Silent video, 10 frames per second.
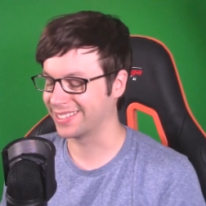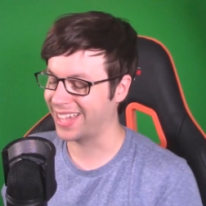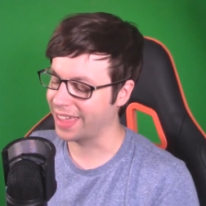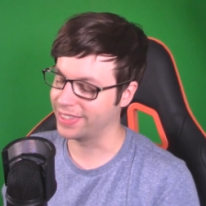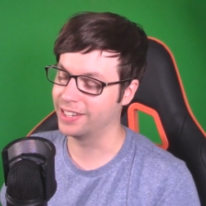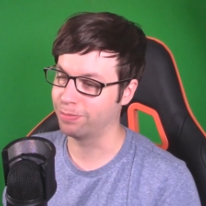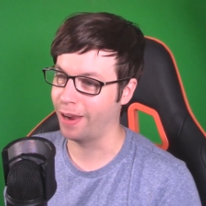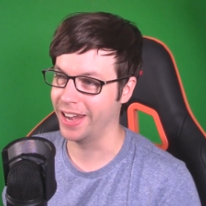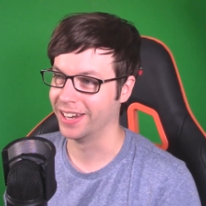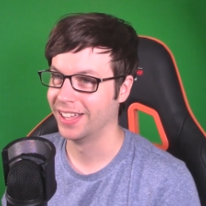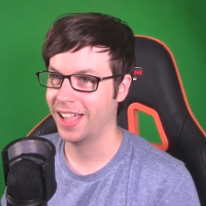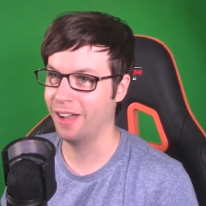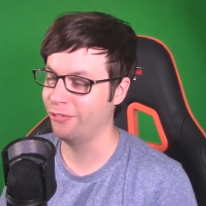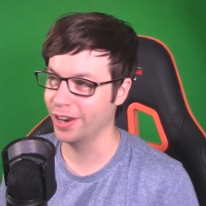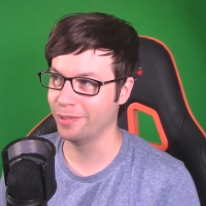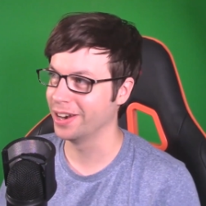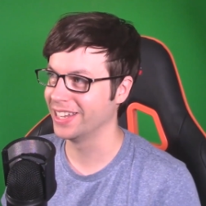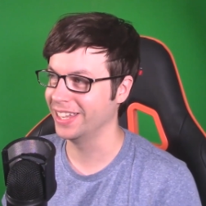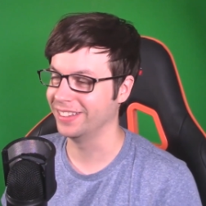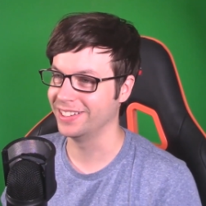let's get this win. I really
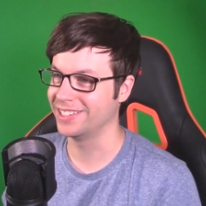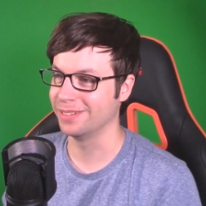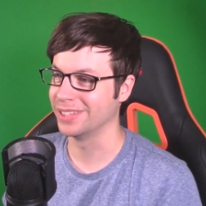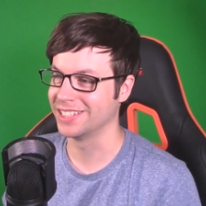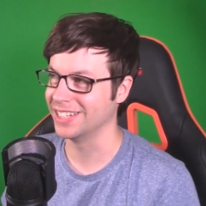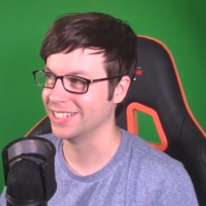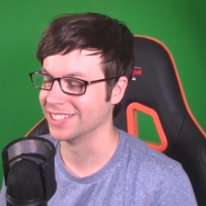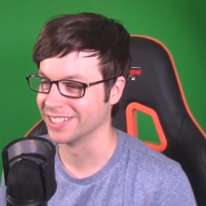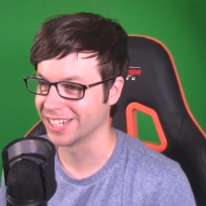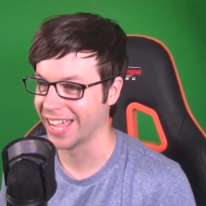want to keep these Team of the Seasons